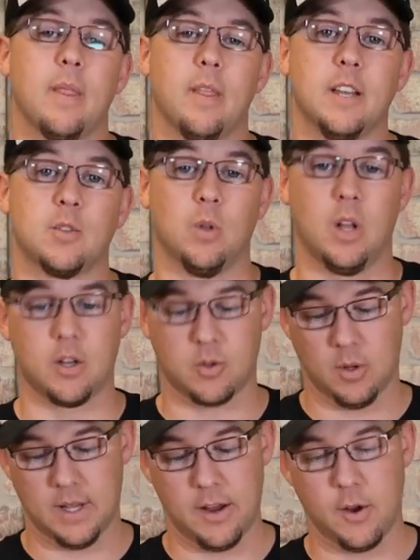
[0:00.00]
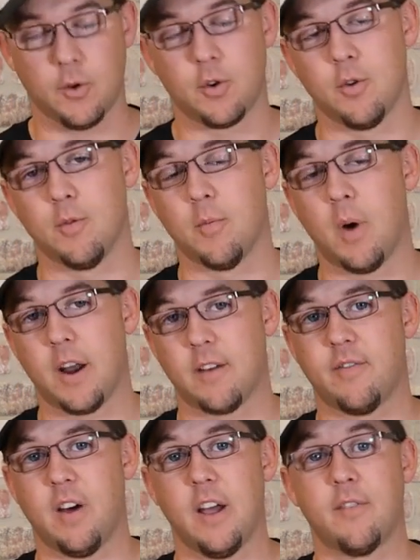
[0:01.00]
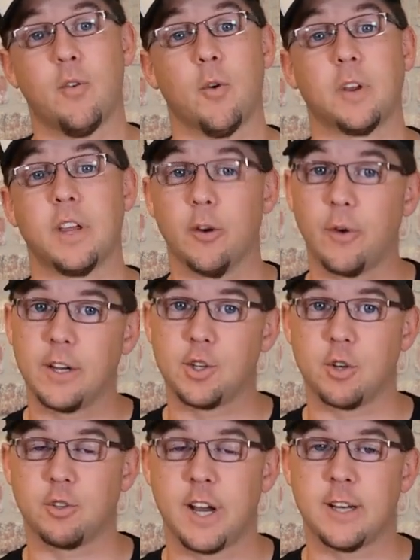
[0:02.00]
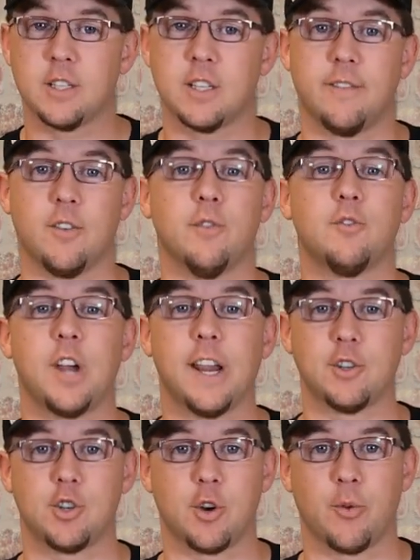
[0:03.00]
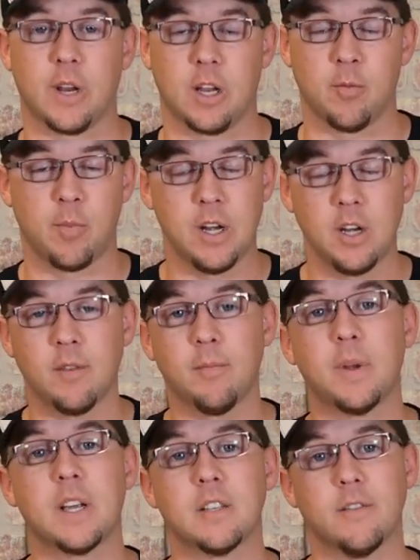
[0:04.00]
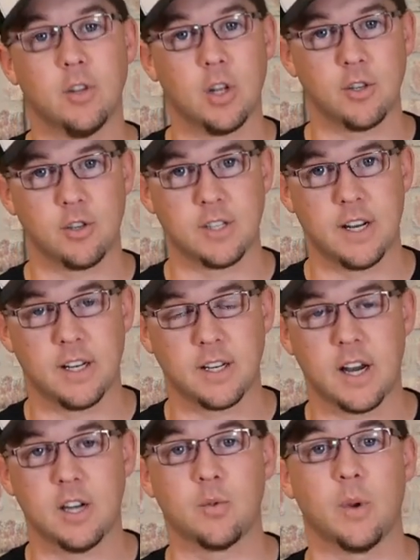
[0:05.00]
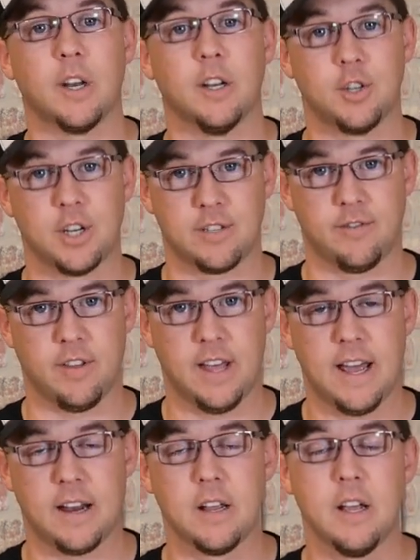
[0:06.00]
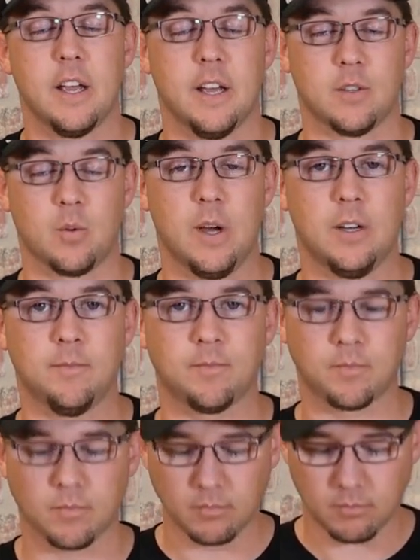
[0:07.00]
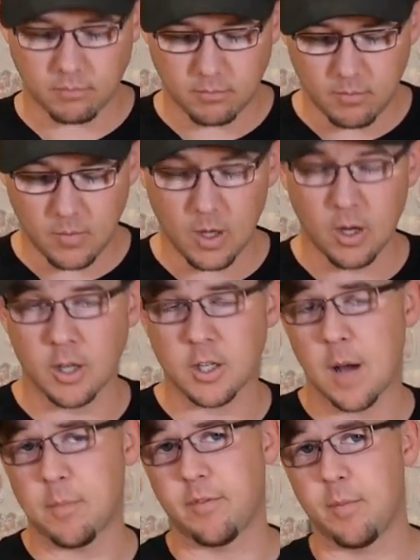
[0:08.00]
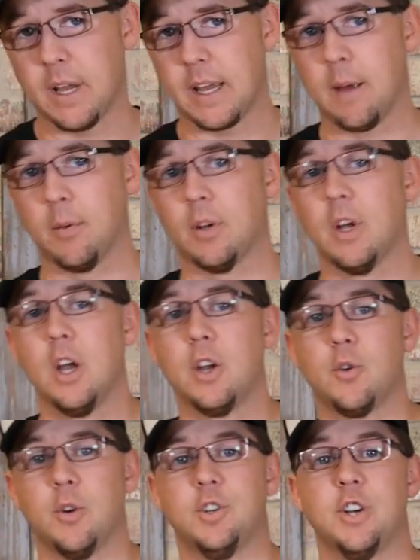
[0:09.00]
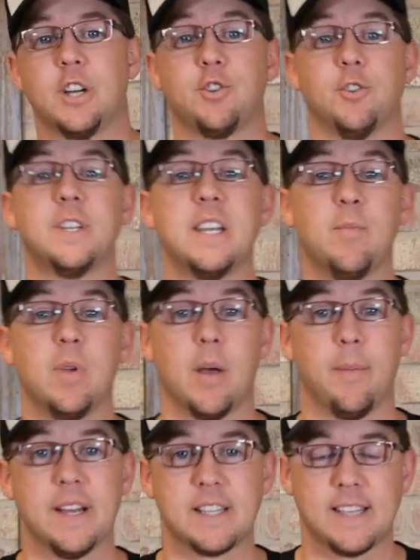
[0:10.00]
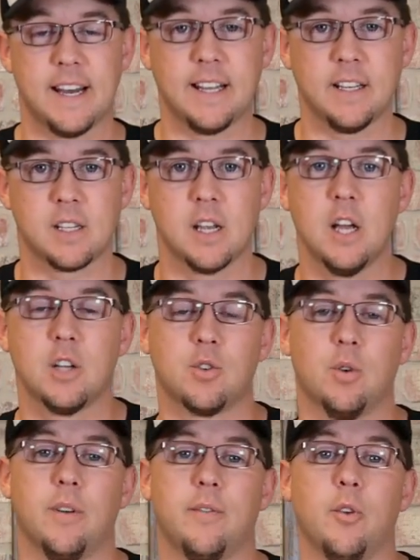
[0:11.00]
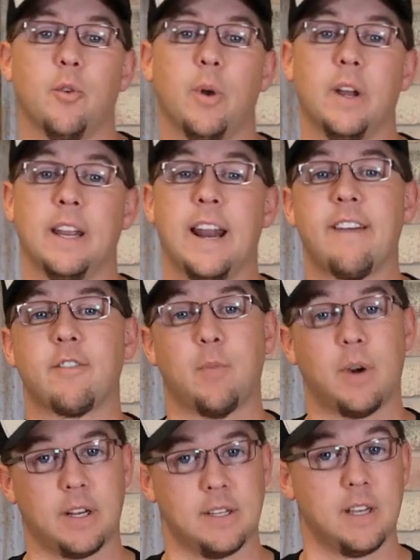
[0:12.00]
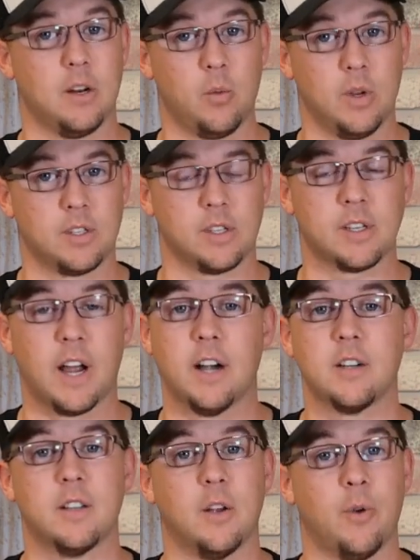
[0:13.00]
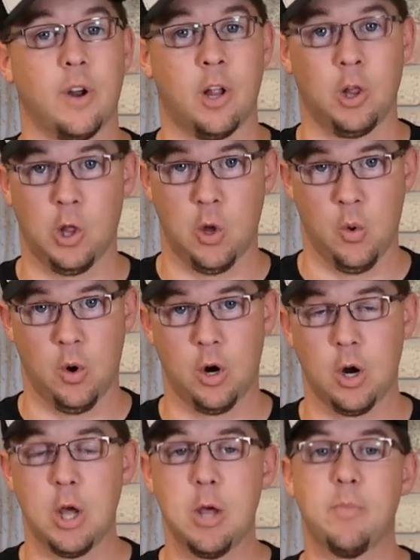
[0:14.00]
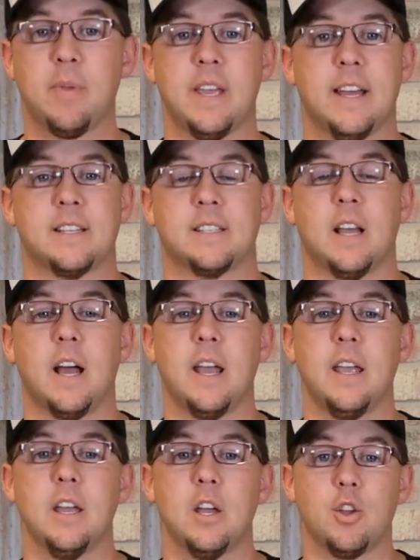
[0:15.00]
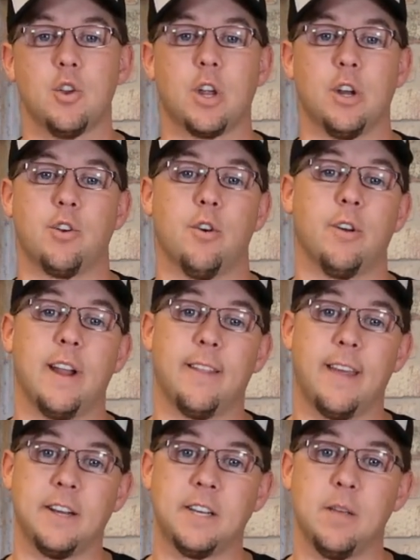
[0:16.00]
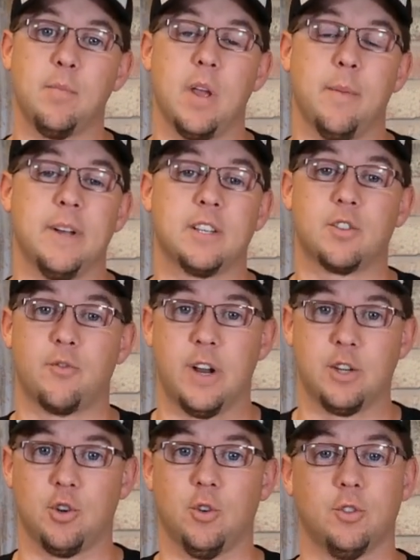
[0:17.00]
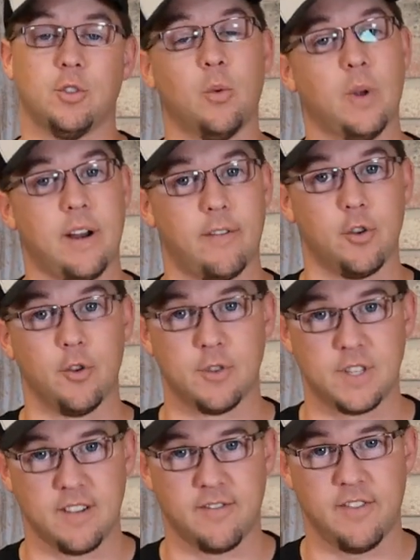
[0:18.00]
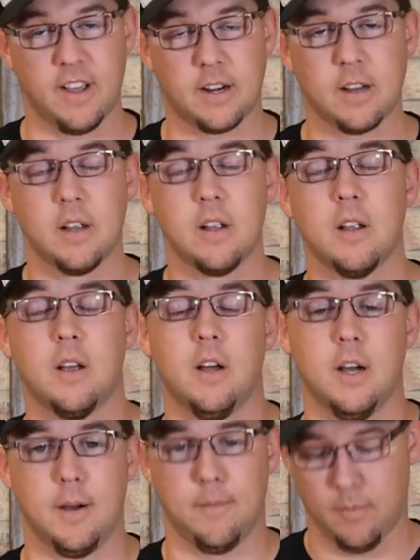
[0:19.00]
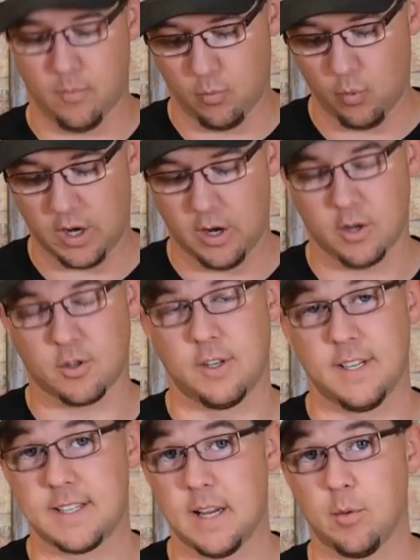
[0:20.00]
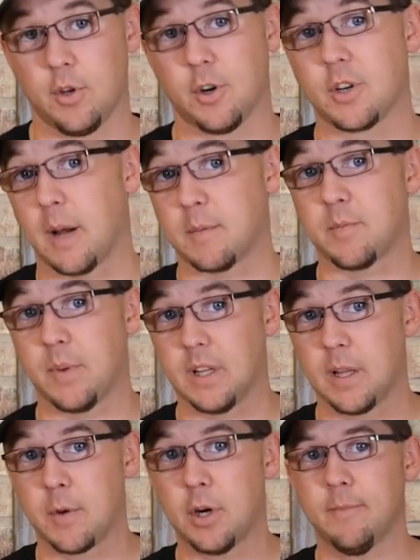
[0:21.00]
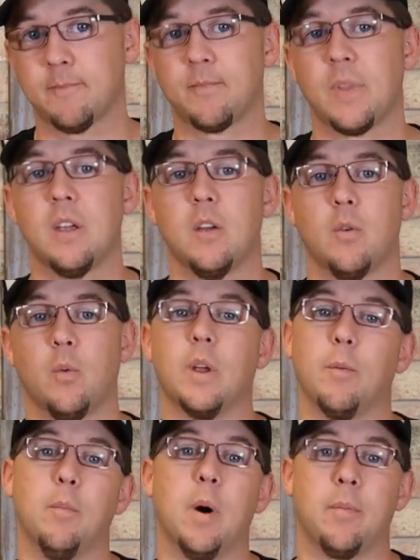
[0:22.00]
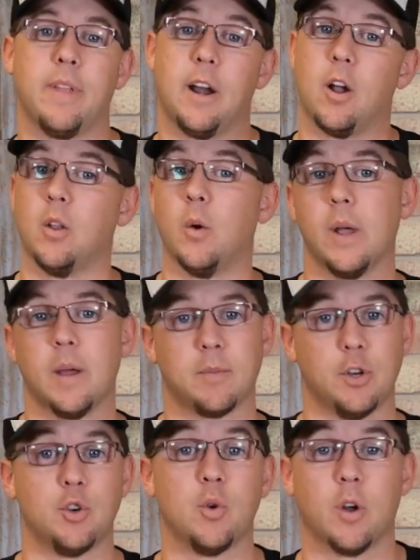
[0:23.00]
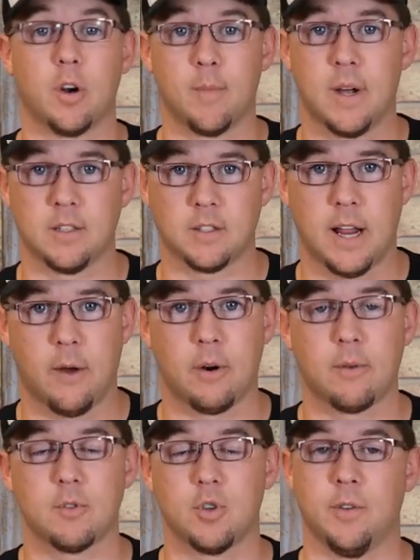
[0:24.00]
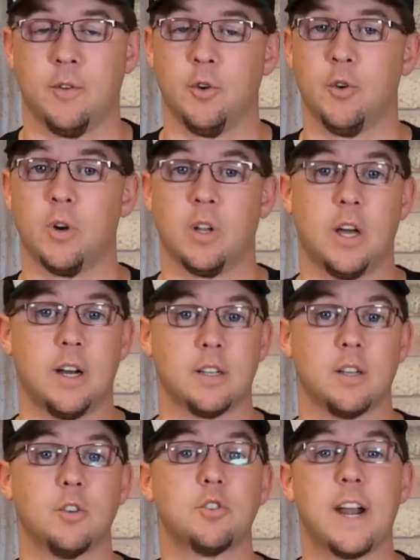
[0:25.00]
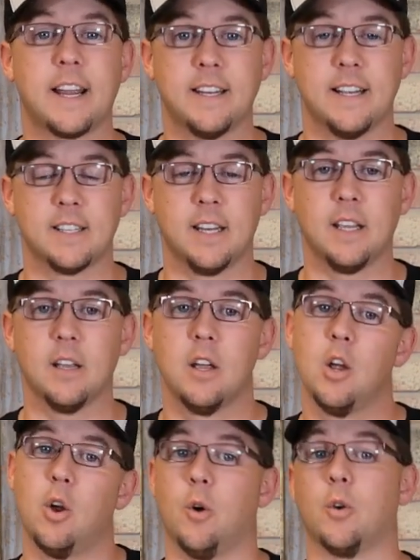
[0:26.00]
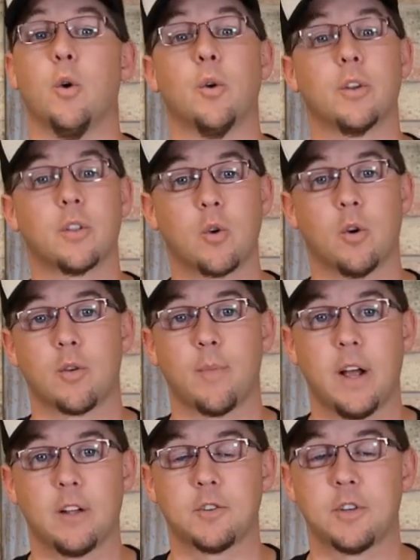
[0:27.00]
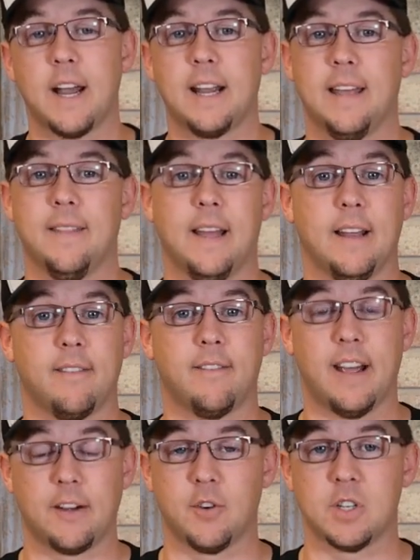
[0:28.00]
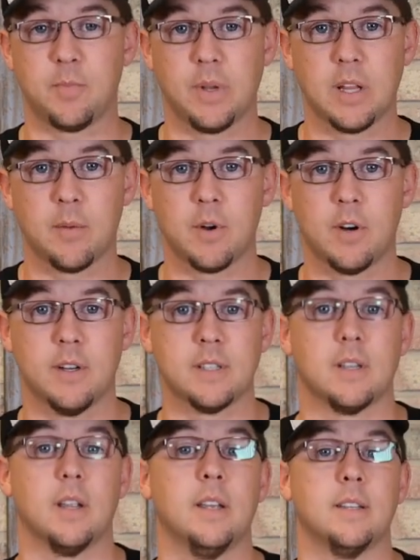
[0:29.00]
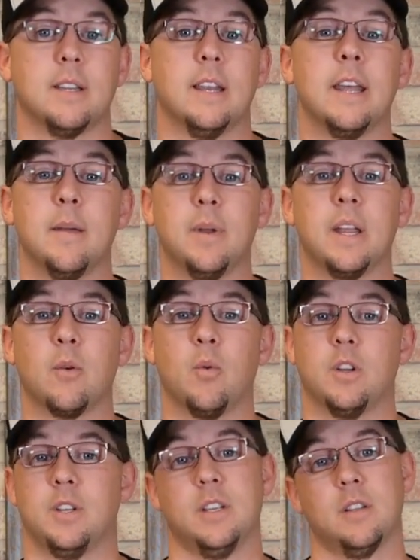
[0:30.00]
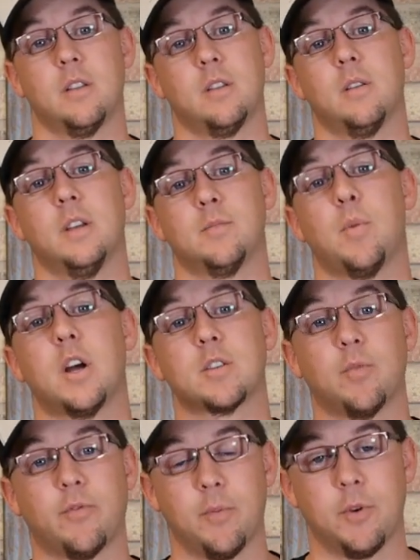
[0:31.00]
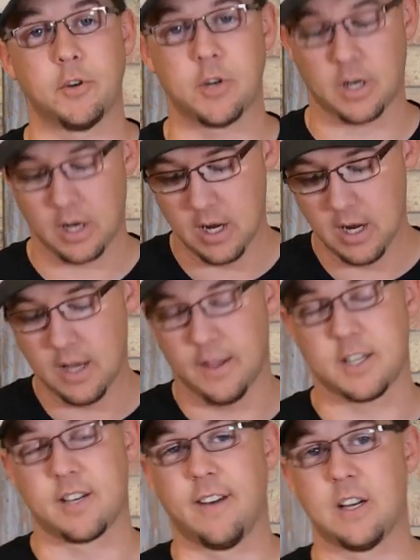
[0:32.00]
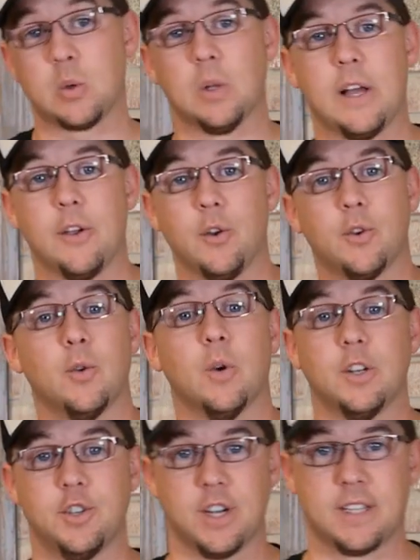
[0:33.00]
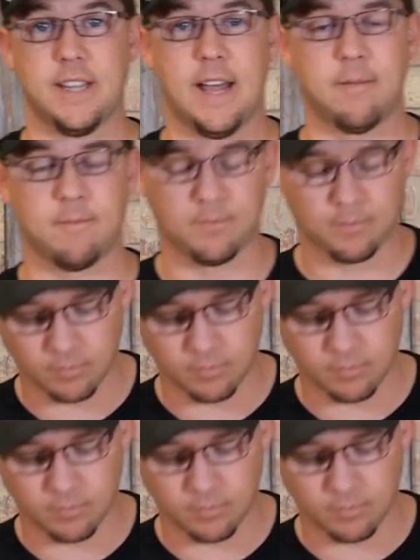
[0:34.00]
This will also allow you to modify for gear ratio changes. If you've changed your ring and pinion because of a larger set of tires, we can adjust for that as well. On top of being able to adjust your TPMS settings, so if you're running an aftermarket set of wheels and tires that run a lower PSI, you can turn down that TPMS threshold to whatever you see fit. We can also disable your top speed limiter. We bump that all the way up to 200 miles an hour. So if you're doing a lot of track testing or going to the quarter-mile track and that factory speed limiter is inhibiting what is possible from your truck, this device will allow you to adjust that.